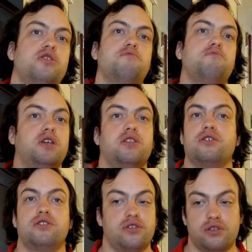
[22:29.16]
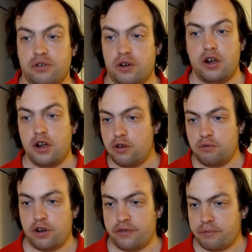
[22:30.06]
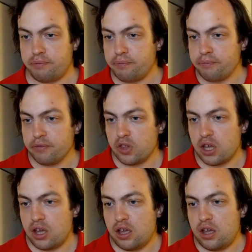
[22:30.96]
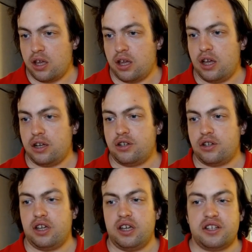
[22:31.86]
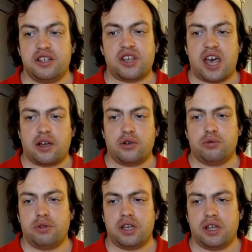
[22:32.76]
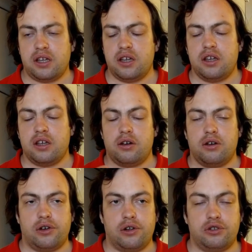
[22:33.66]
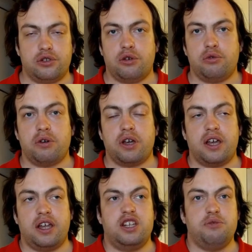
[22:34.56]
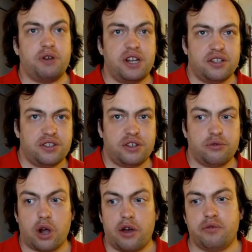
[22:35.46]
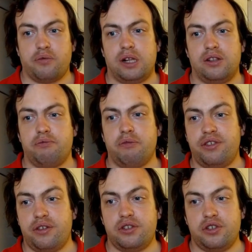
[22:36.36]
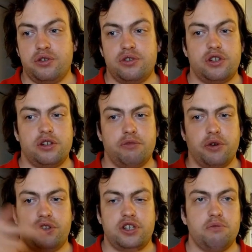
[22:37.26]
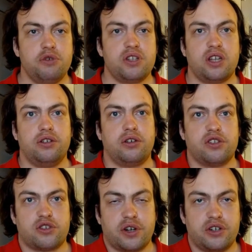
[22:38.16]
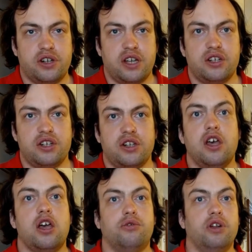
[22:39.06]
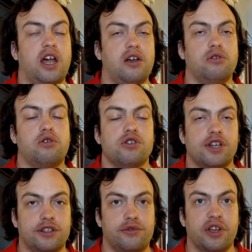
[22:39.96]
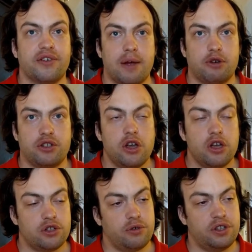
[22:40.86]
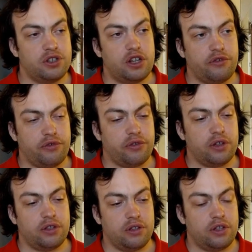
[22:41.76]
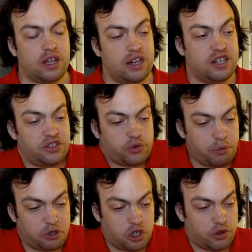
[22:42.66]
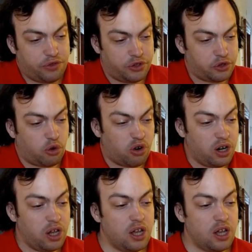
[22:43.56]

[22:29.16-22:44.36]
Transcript: methods or whatever. And it is actually also a dependency graph, while the methods used in both DEMUS and the construction engine rely on context-free grammars. So instead of a description of the score,